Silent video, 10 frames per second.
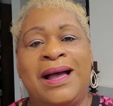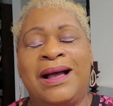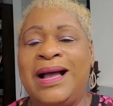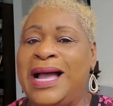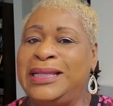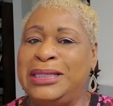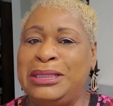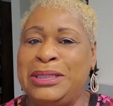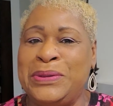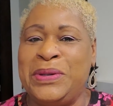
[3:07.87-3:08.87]

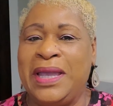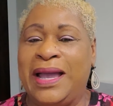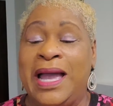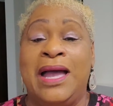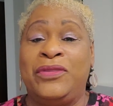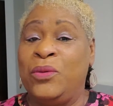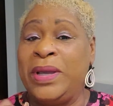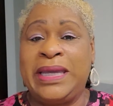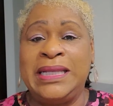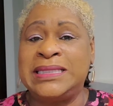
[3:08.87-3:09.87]
Hallelujah. The
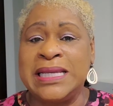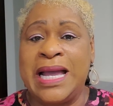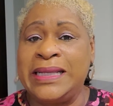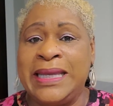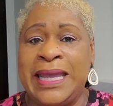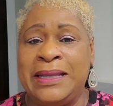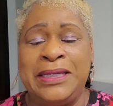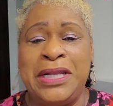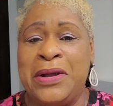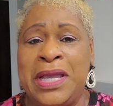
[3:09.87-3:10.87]
wicked isn't going to get,
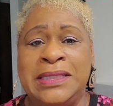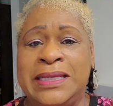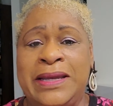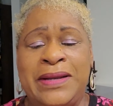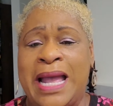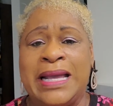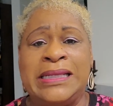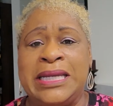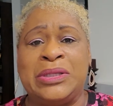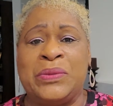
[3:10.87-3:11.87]
you know, they're not
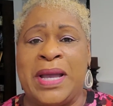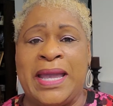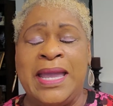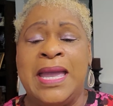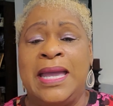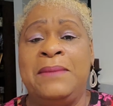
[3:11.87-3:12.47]
going to get away.